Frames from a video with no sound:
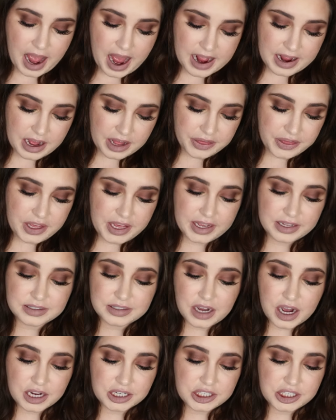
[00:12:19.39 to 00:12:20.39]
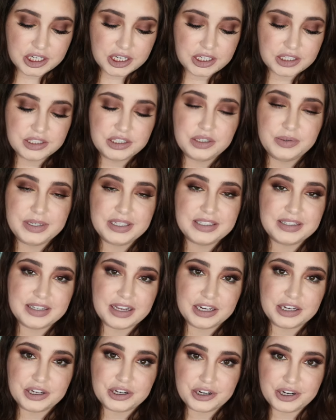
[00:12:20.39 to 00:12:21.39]
I got the Tatcha Dewy
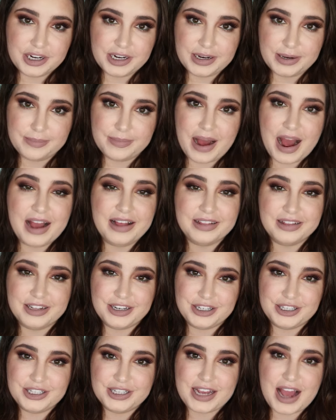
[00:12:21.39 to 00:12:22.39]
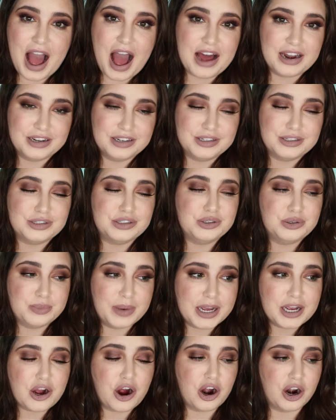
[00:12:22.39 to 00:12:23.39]
Skin Cream. I literally added it to
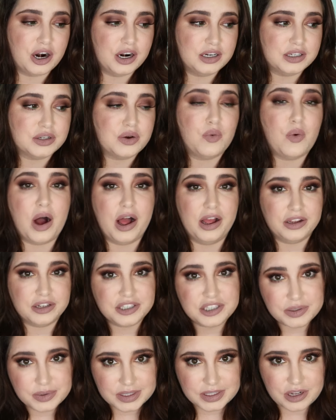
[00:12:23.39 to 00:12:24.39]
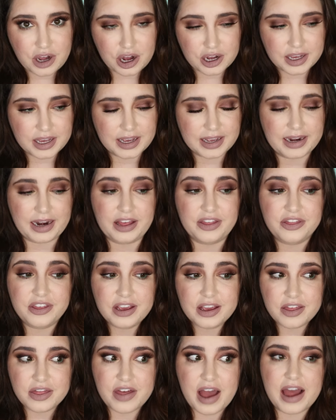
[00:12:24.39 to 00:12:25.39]
my cart while she was talking, and I
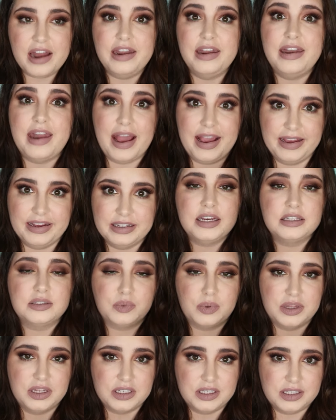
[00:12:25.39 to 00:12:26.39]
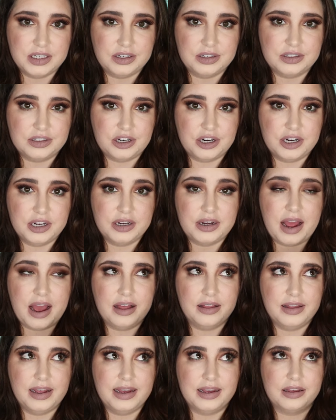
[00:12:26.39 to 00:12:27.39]
think that night is when the sale started
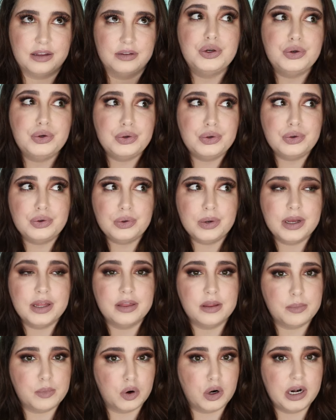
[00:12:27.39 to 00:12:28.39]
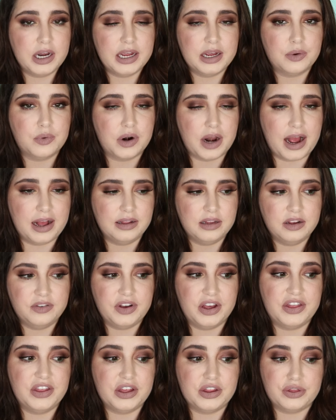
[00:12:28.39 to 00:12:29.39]
at like two in the morning where I live,
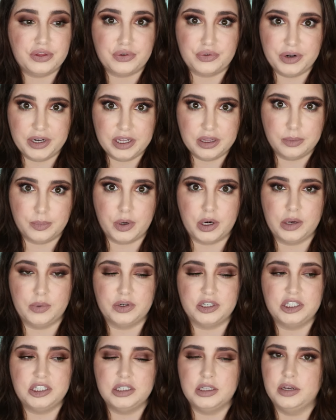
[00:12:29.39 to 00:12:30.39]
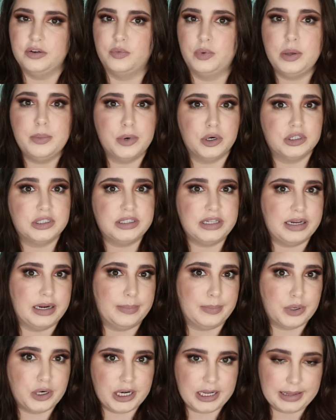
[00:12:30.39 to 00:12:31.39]
I think three in the morning where she lived. We both stayed
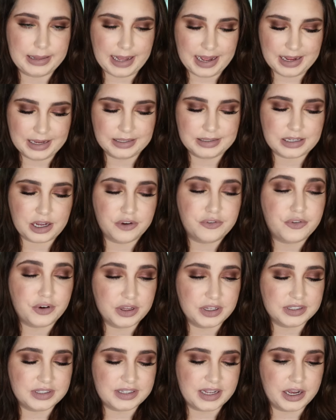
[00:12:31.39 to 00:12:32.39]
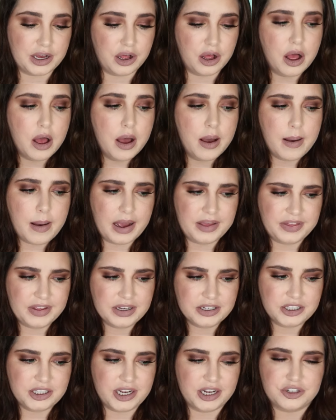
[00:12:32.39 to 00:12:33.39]
up pretty late for the sale. I
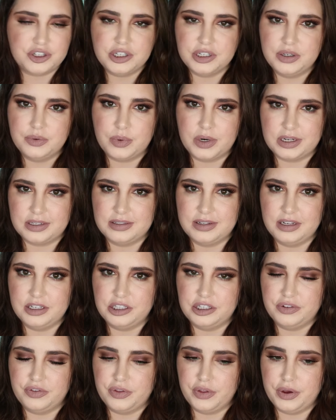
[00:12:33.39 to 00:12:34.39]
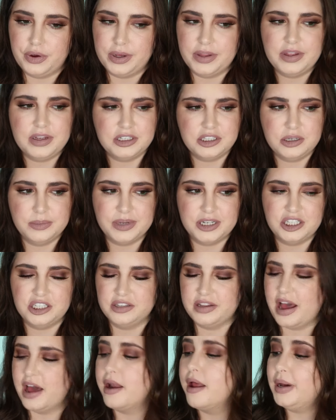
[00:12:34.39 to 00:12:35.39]
think she actually works night shift though. I think she
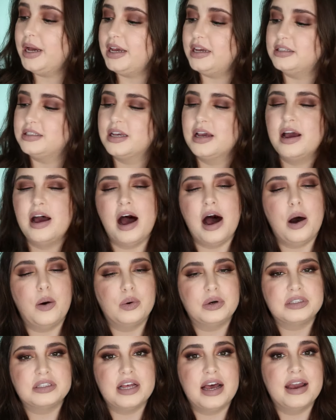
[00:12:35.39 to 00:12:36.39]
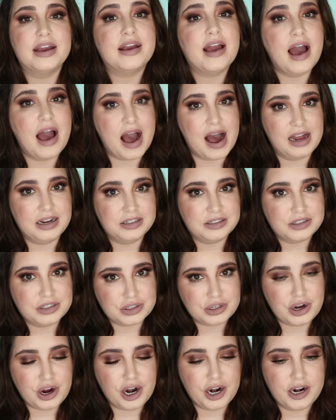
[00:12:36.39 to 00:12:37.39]
mentioned that. But I was like, added
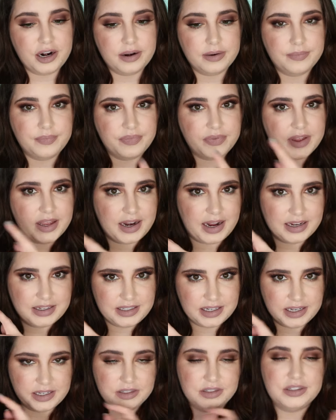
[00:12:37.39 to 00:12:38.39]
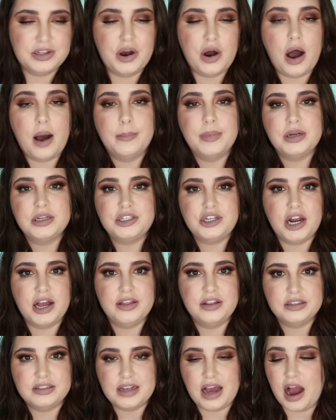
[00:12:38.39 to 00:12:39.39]
to cart, and I did. So I'm gonna
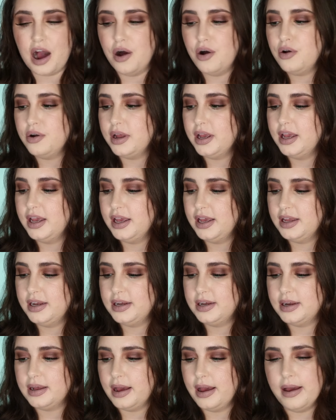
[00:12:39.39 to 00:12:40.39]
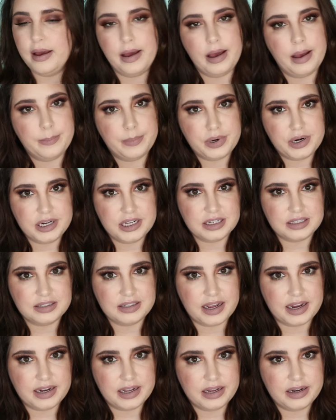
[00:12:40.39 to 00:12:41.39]
try this out, and I'm pretty
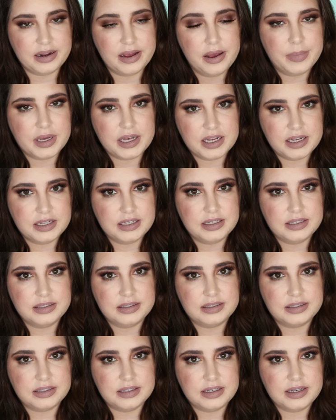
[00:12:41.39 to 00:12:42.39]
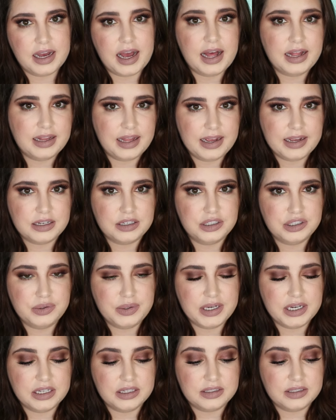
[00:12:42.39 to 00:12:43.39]
excited because I like
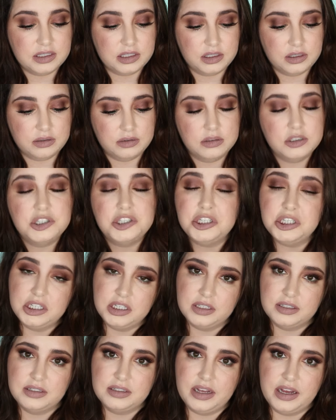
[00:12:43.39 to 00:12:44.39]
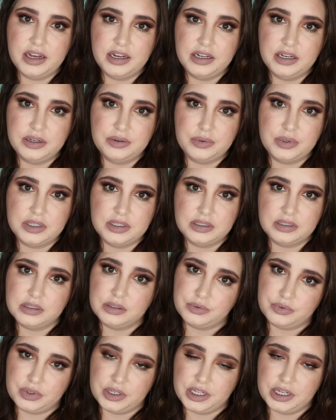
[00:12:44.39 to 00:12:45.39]
dewiness, and she said it was
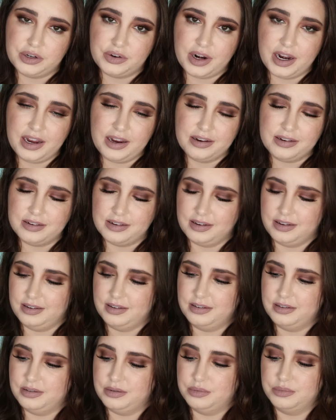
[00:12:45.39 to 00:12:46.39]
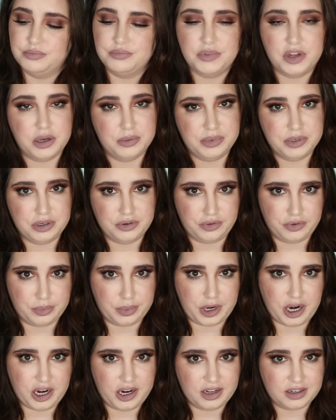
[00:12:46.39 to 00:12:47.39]
really great and a beautiful
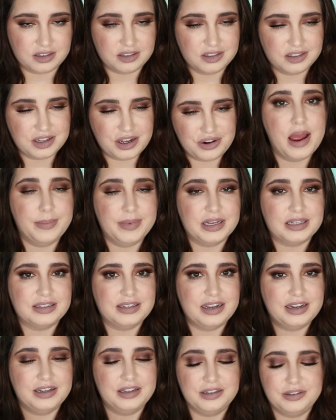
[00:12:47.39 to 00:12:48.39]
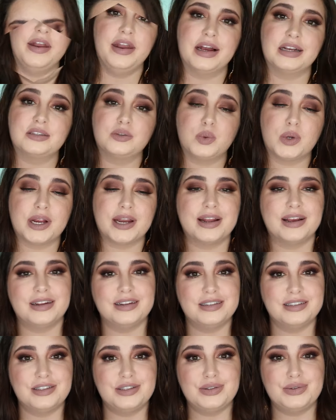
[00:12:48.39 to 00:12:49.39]
product, so I'm excited. Next we're gonna
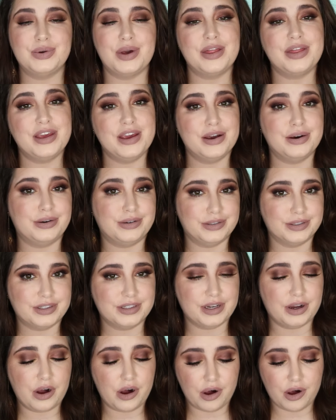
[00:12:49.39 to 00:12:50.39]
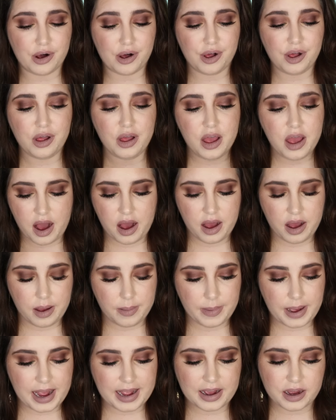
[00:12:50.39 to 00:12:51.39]
get into the Ulta haul.
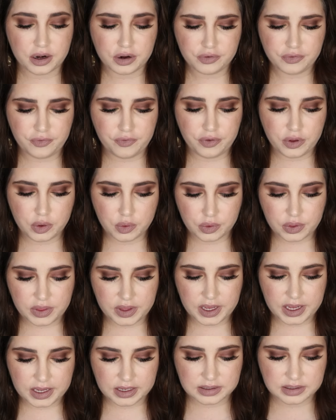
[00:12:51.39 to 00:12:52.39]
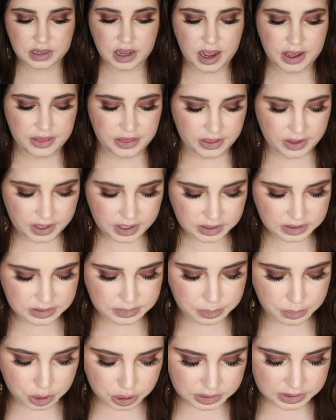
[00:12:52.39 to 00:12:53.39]
Um, I got a few things. I think
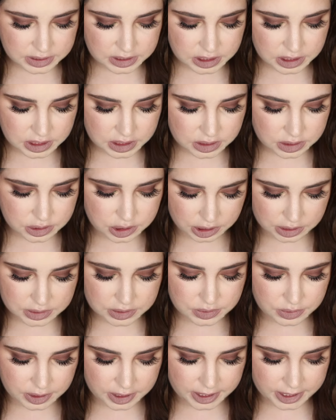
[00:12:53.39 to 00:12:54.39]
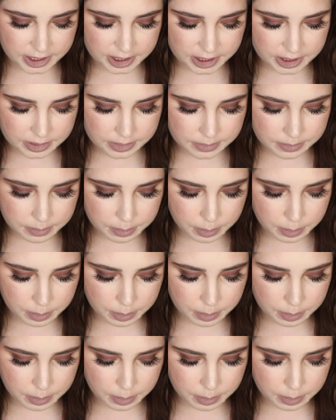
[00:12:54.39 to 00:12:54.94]
it's mostly drugstore in here,